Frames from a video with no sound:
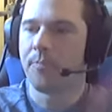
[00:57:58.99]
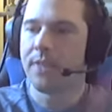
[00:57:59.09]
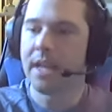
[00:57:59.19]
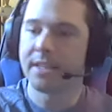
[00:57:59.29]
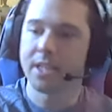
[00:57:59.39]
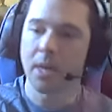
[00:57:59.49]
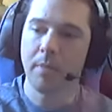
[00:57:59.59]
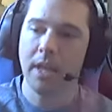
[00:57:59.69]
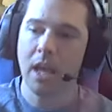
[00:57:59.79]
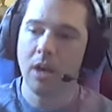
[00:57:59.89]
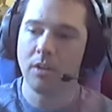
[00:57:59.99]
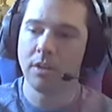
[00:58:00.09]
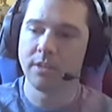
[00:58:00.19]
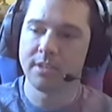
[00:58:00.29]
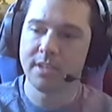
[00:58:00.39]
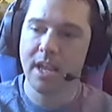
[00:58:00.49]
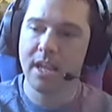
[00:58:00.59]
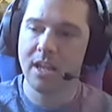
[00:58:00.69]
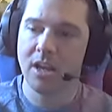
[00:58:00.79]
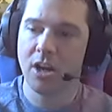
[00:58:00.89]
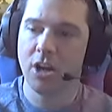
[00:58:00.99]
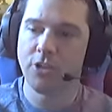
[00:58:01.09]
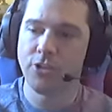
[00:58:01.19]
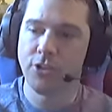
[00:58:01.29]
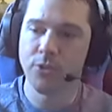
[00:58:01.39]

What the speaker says: it's coming out on Stadia on June